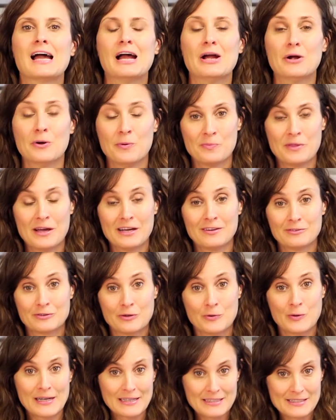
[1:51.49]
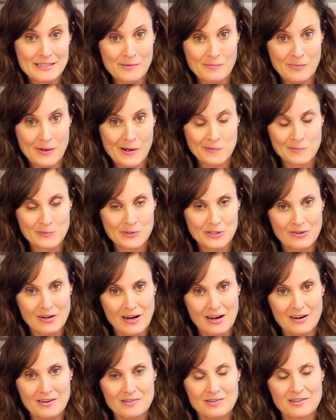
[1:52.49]
I hope that quick tip helps you
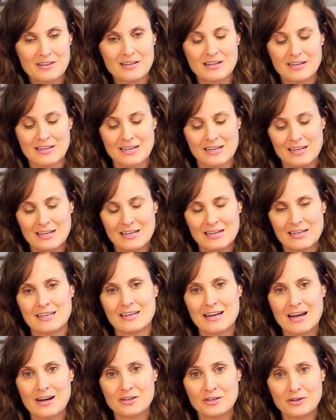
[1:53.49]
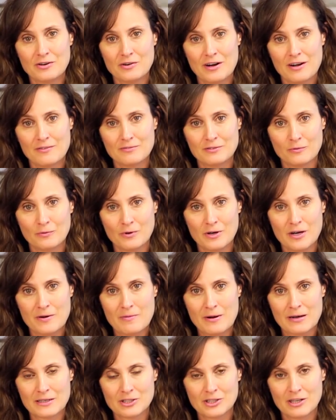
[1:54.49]
out. Now you don't have to worry
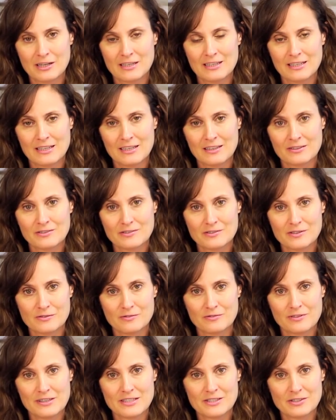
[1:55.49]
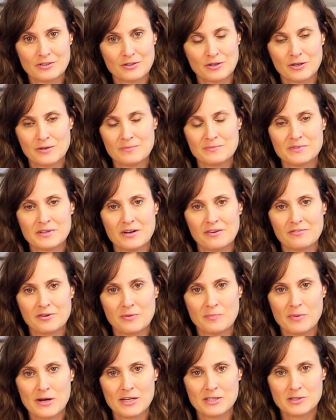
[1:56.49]
about trying to get those eraser crumbs off your
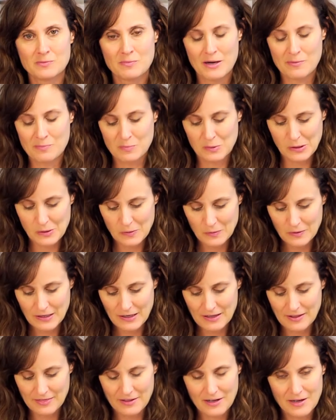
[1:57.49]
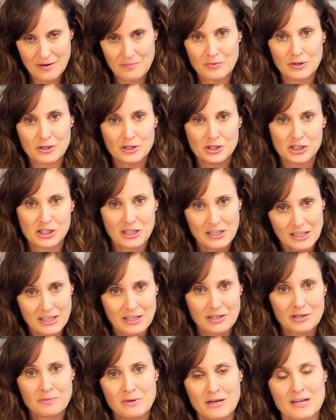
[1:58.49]
page by blowing on them or shaking
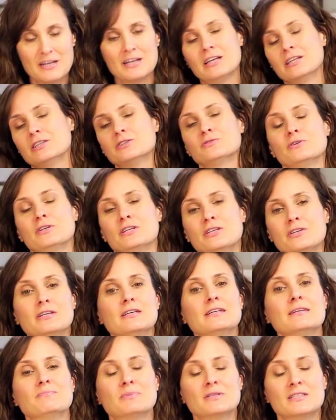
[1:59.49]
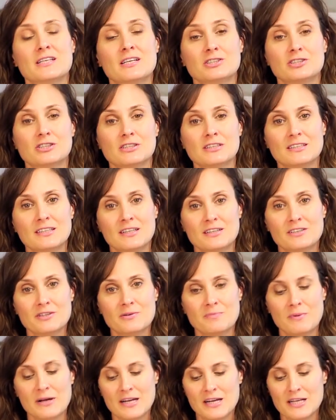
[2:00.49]
your page where you could potentially dent your
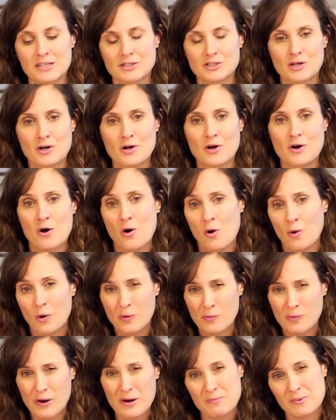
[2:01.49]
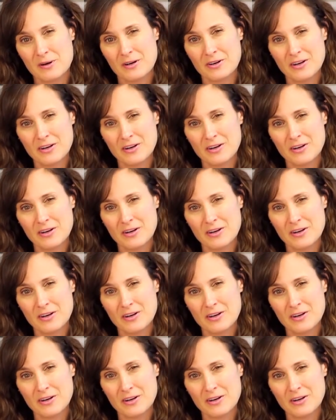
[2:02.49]
page or wiping